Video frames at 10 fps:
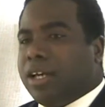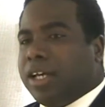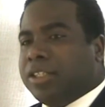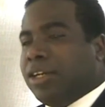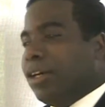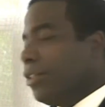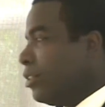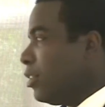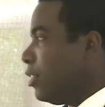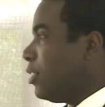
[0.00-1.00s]

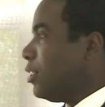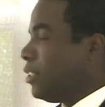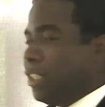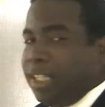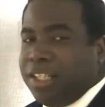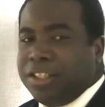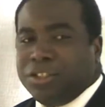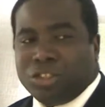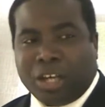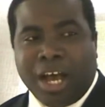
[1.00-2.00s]
adult
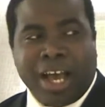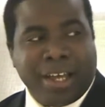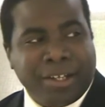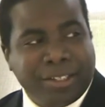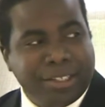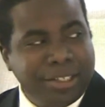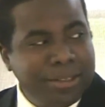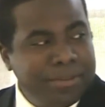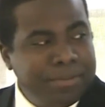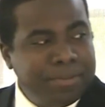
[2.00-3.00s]
teen, child,
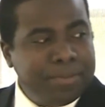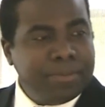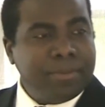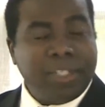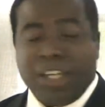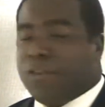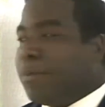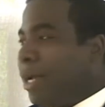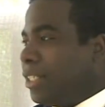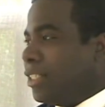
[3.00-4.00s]

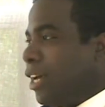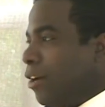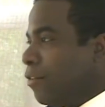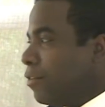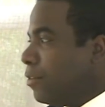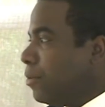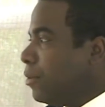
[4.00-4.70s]
even myself,